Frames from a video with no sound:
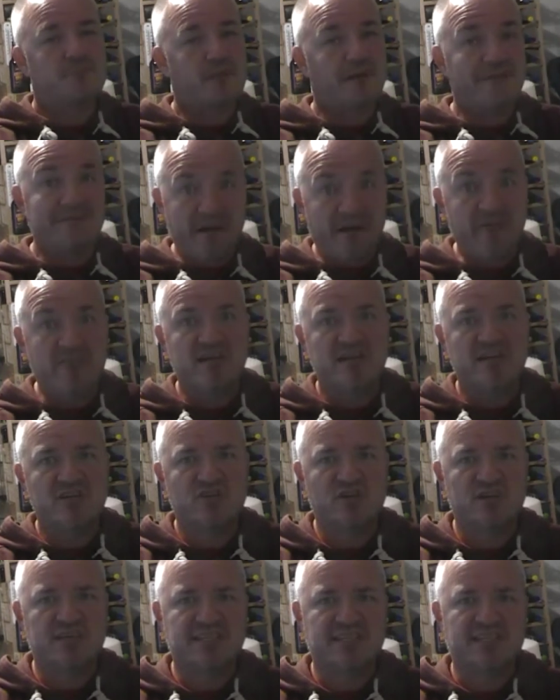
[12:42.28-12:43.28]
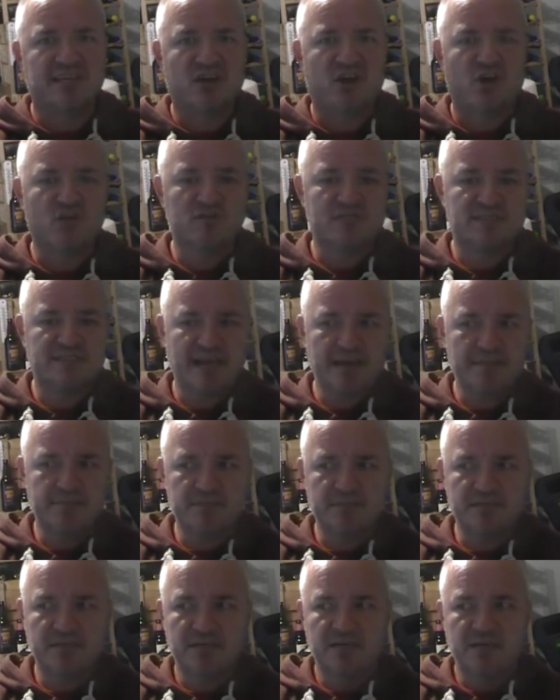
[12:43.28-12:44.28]
Very interesting
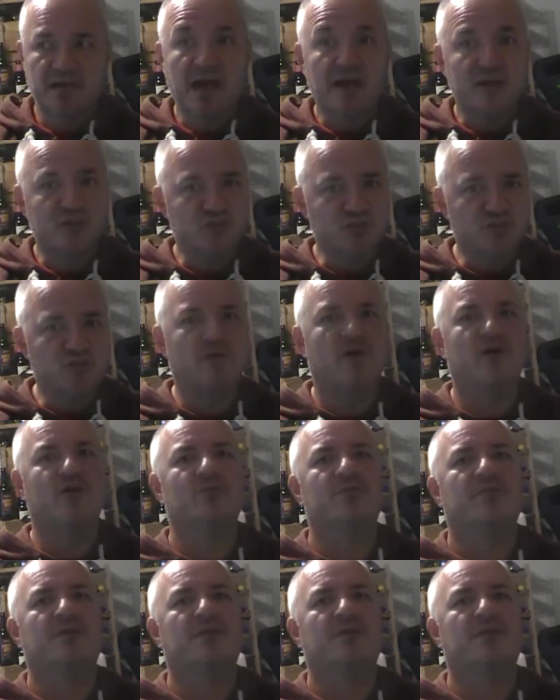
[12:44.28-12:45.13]
concept. I do hope